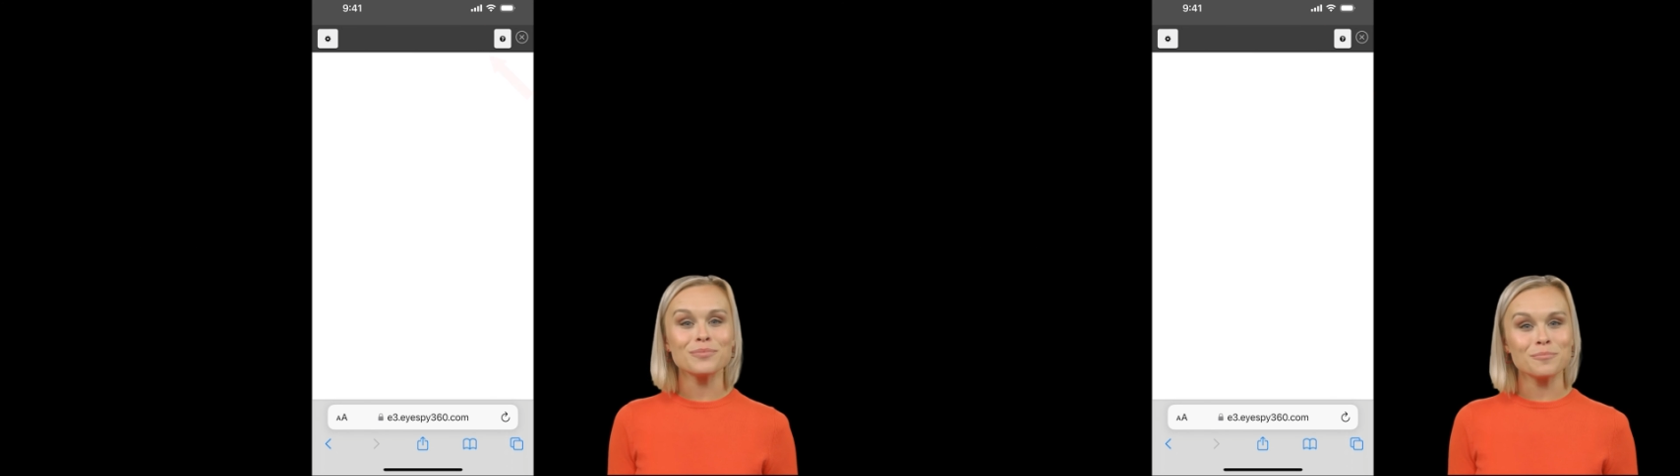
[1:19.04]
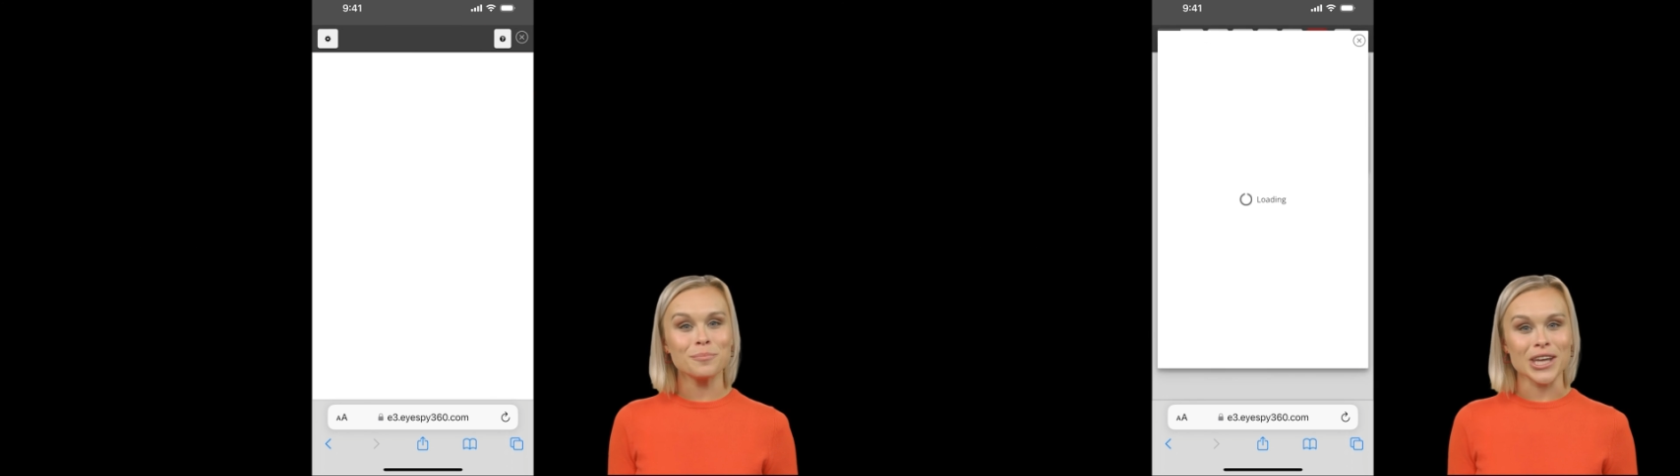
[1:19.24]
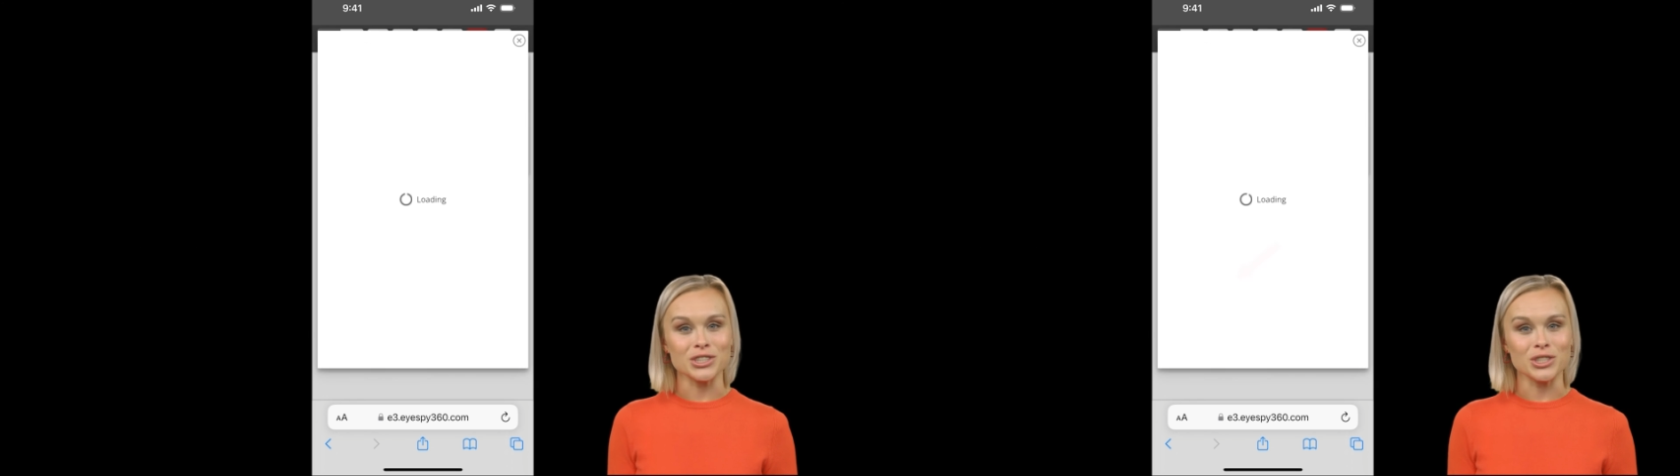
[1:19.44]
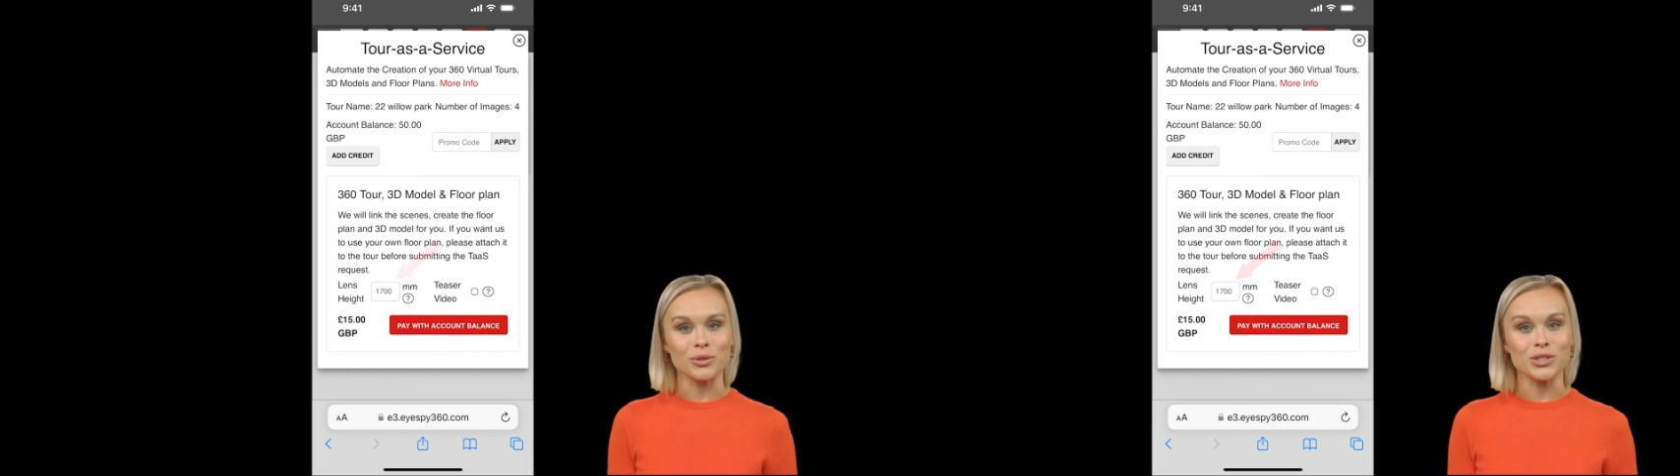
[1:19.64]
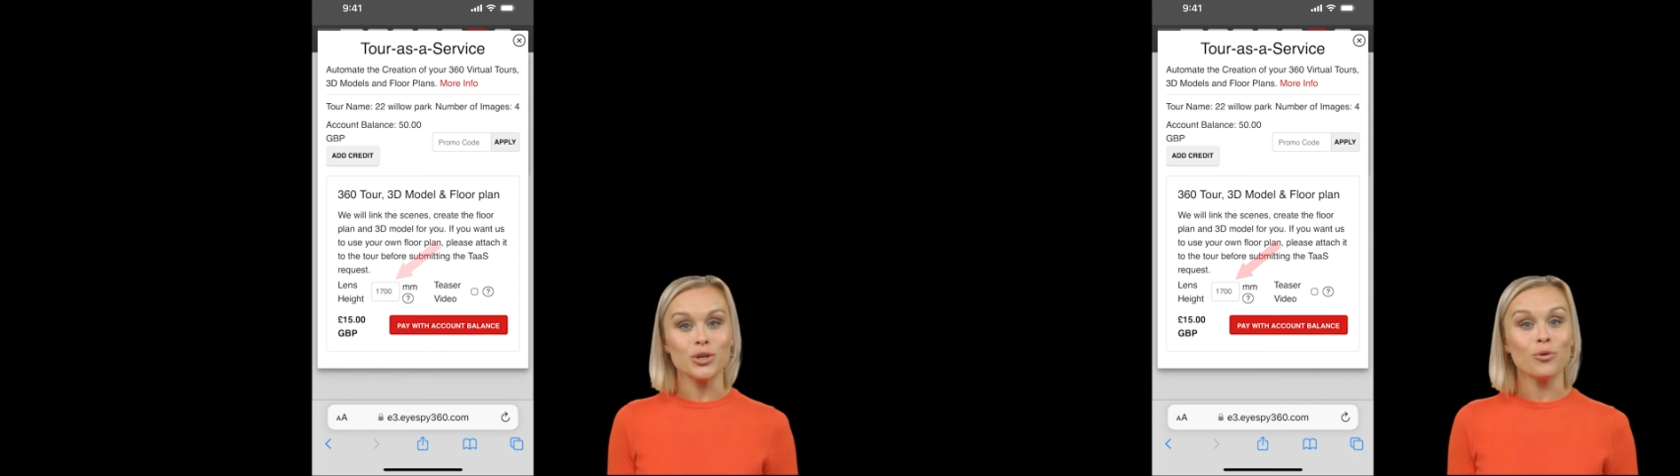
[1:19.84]
Make
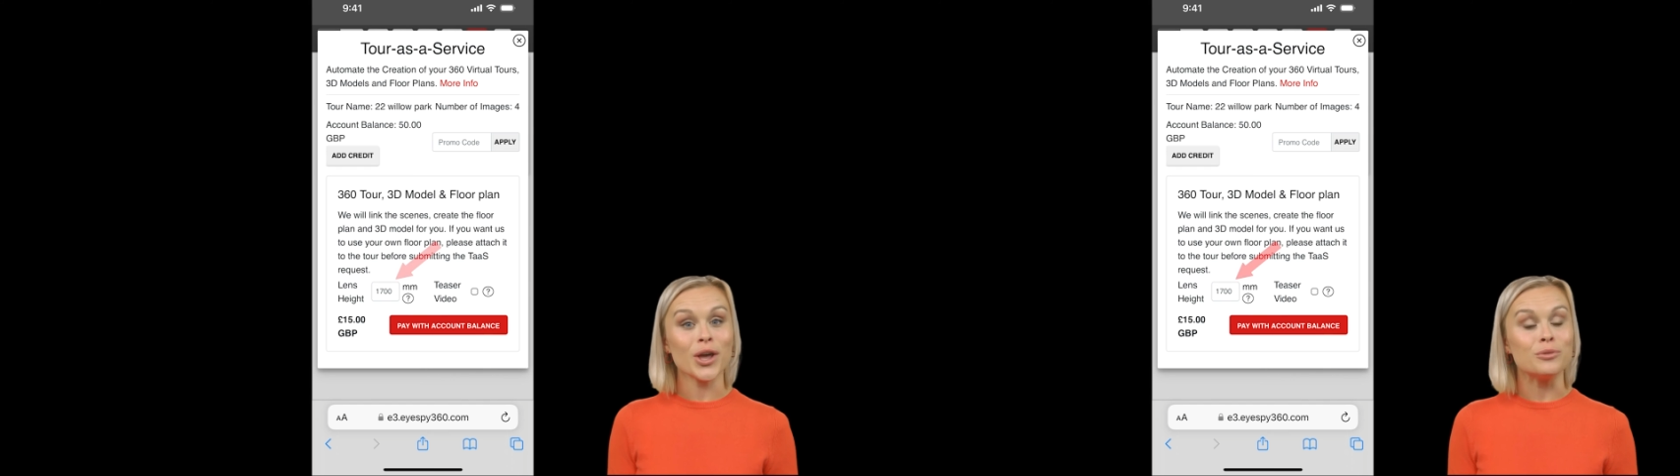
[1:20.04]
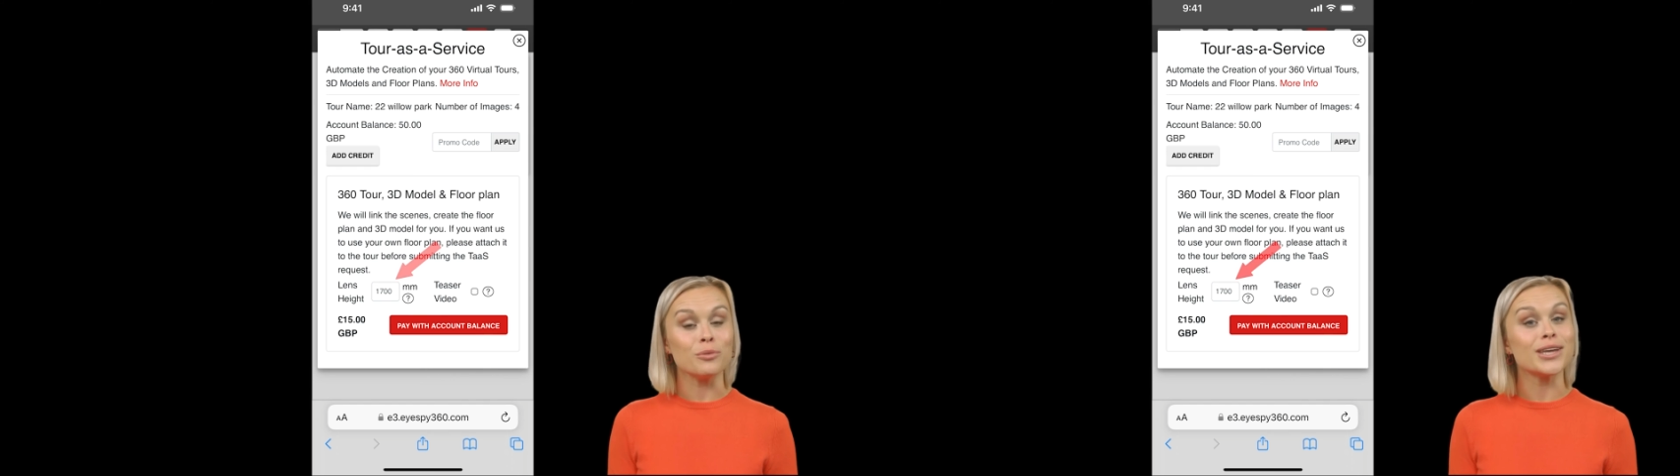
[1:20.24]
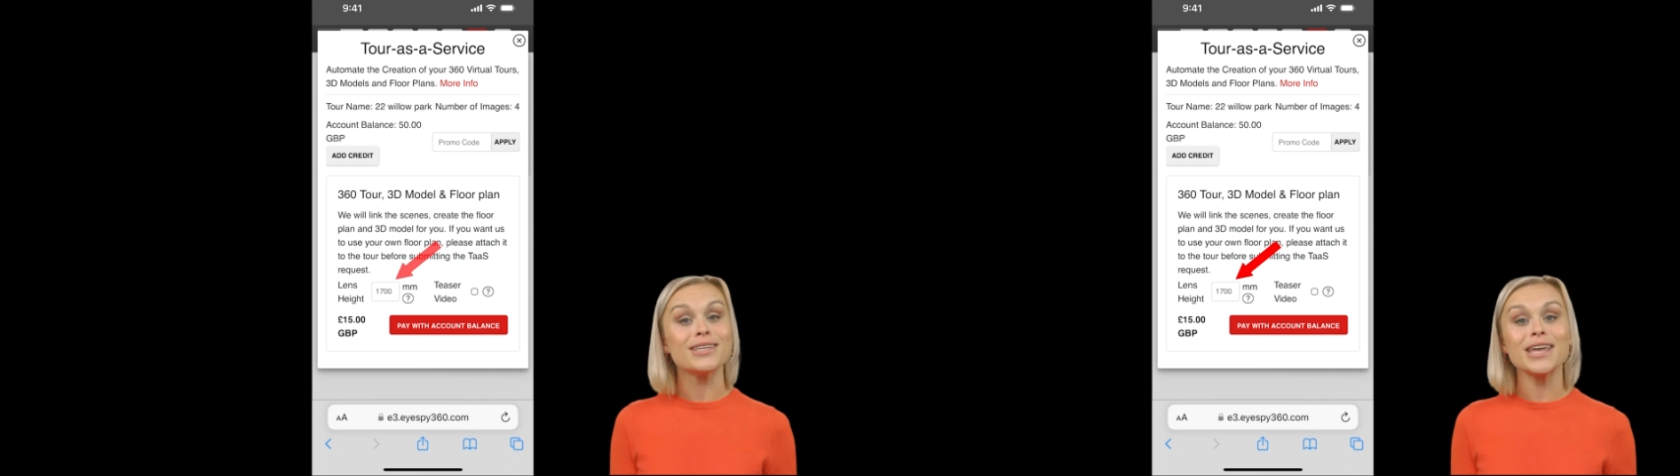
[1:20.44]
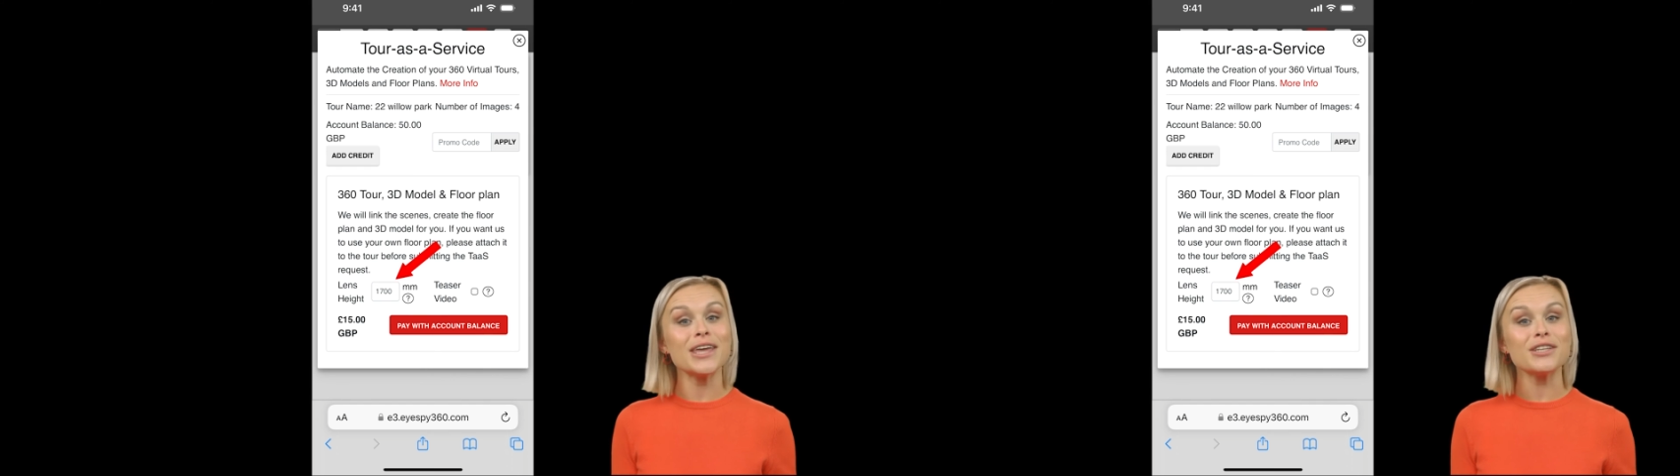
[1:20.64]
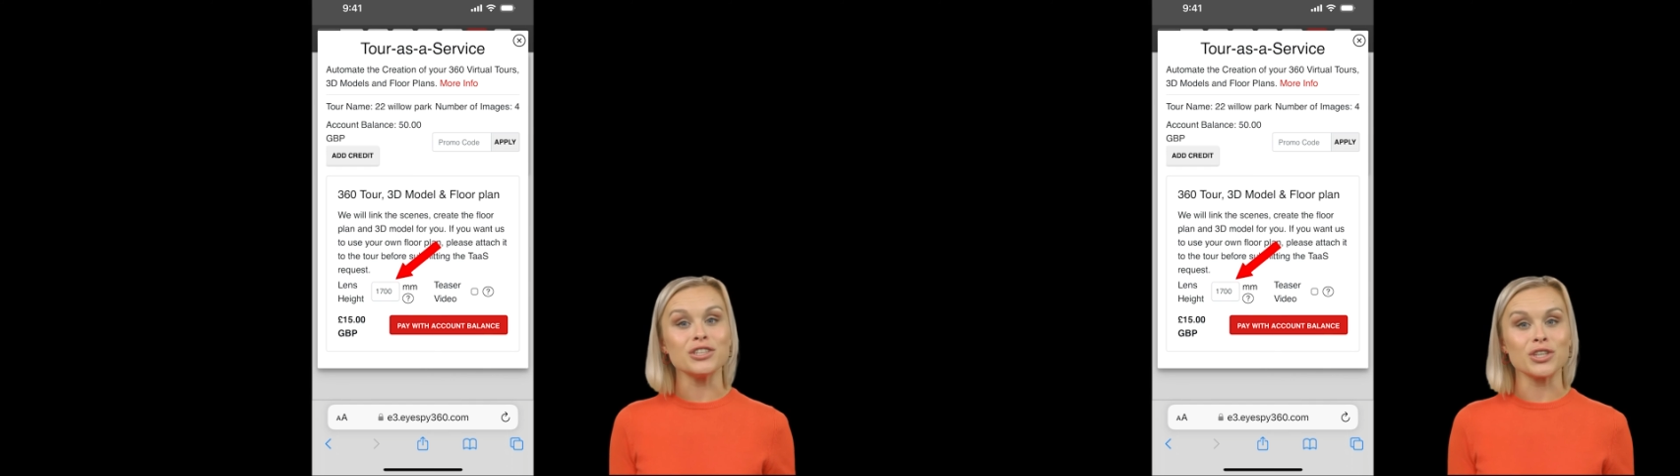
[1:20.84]
sure the correct lens
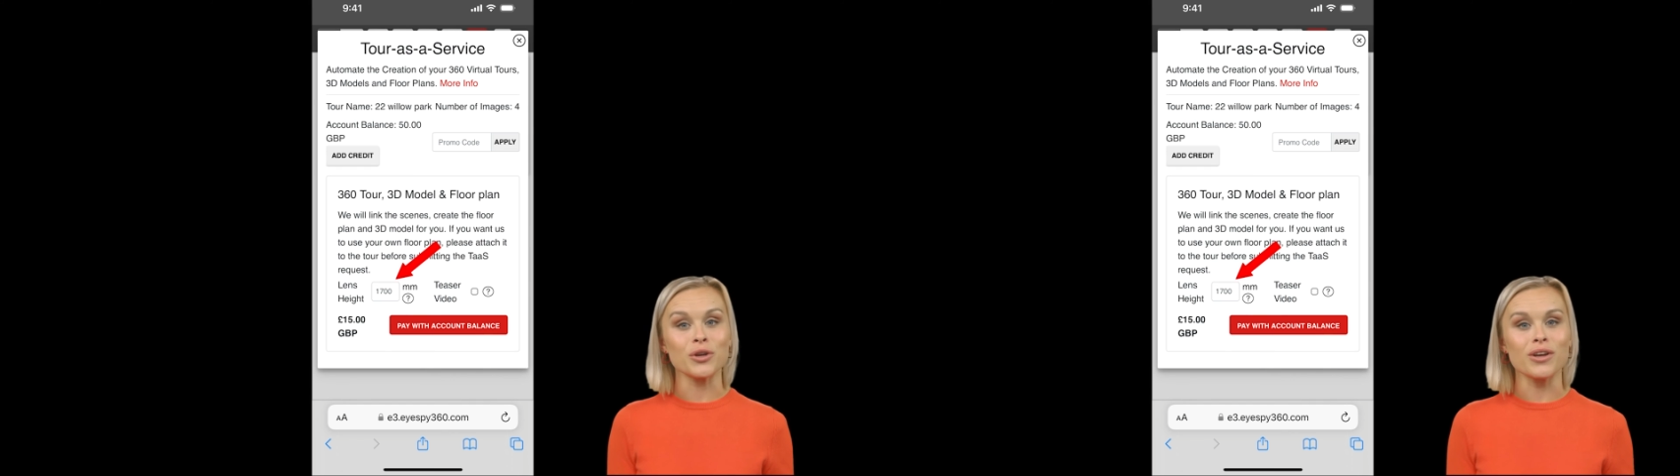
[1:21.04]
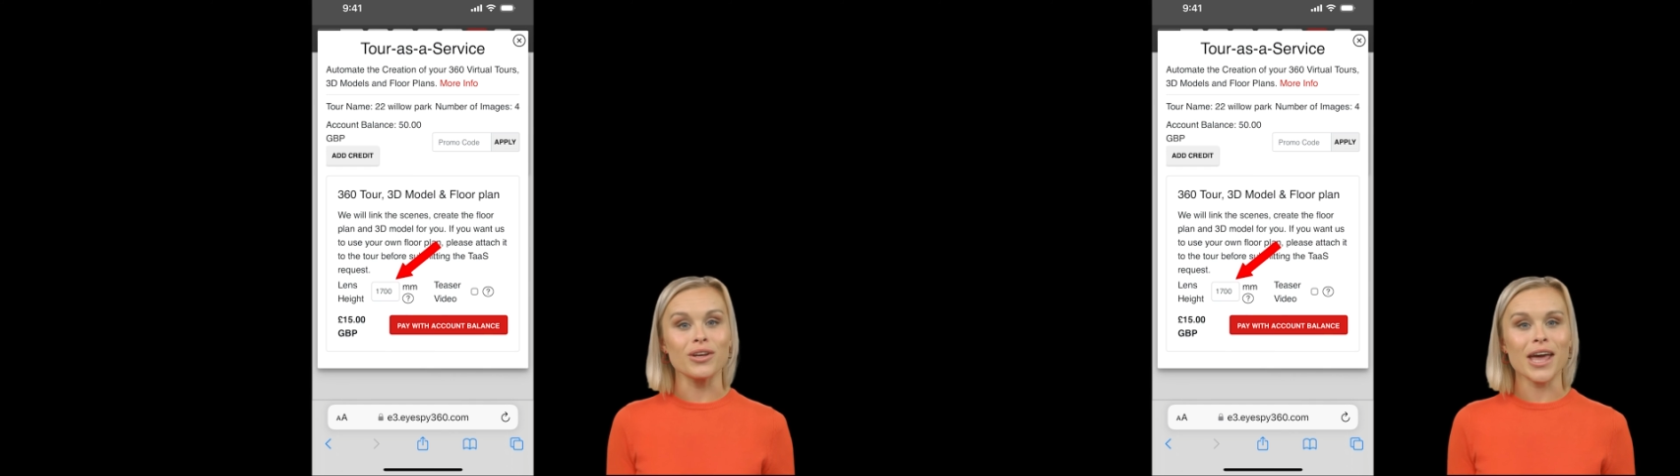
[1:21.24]
height is showing,